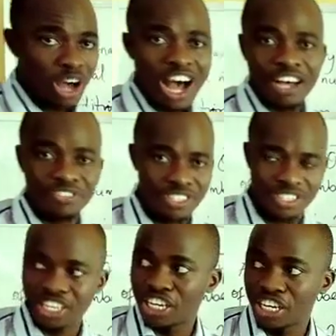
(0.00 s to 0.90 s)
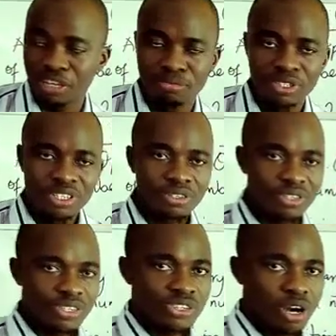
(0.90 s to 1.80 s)
not have the same
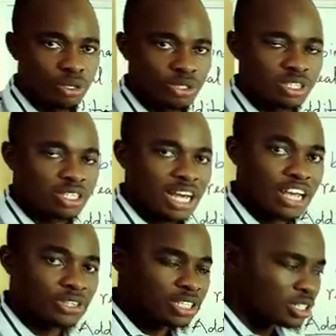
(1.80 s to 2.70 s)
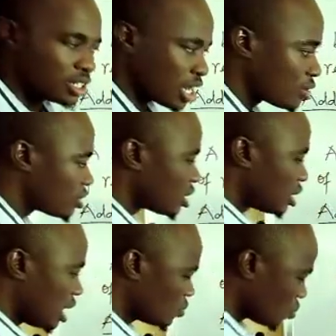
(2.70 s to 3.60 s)
results. Are you getting it now?
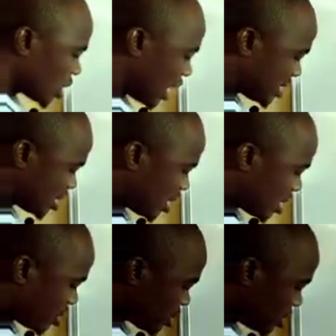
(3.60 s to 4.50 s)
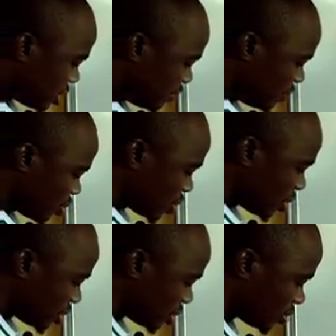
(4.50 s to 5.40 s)
Let's look at
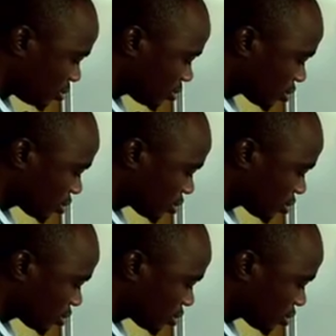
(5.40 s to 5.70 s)
division.